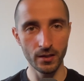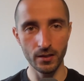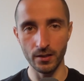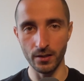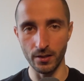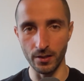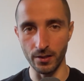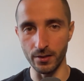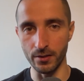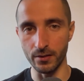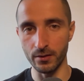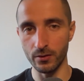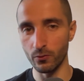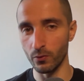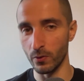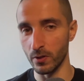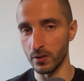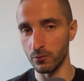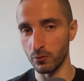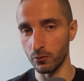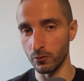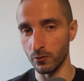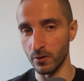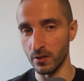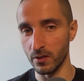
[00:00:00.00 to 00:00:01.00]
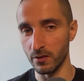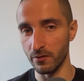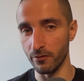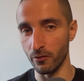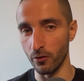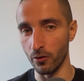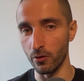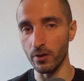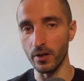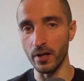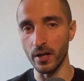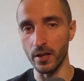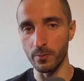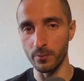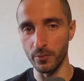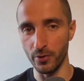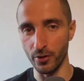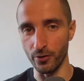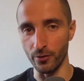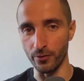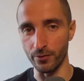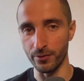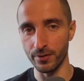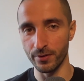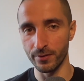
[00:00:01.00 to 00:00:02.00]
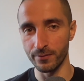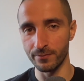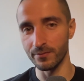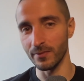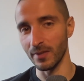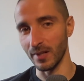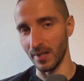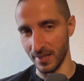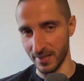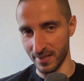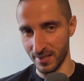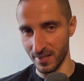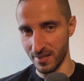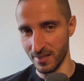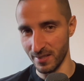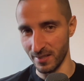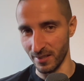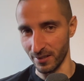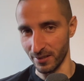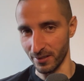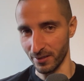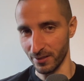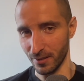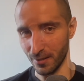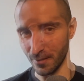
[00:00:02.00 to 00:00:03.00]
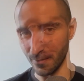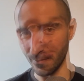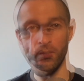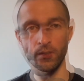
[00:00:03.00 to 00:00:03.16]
in 2024 and beyond. Let's get started.